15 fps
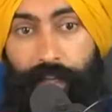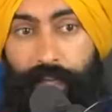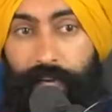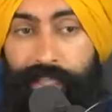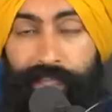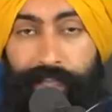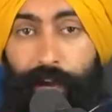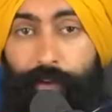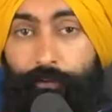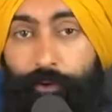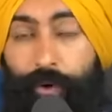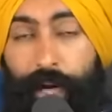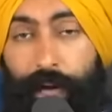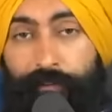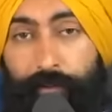That's not
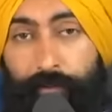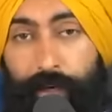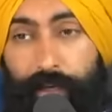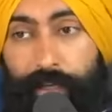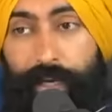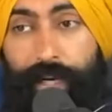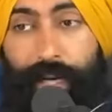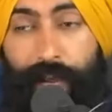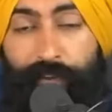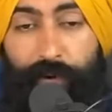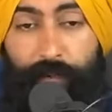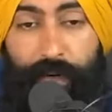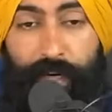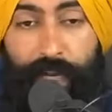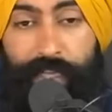for everybody. Not
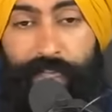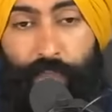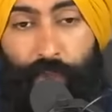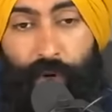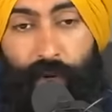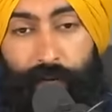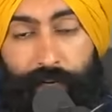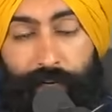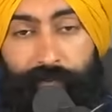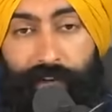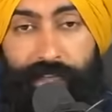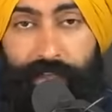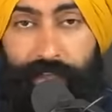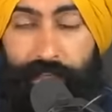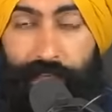everybody has to go out and
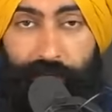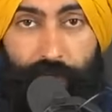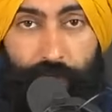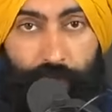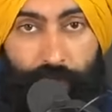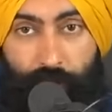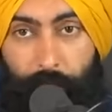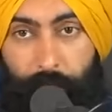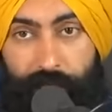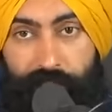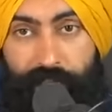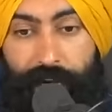invest in individual companies.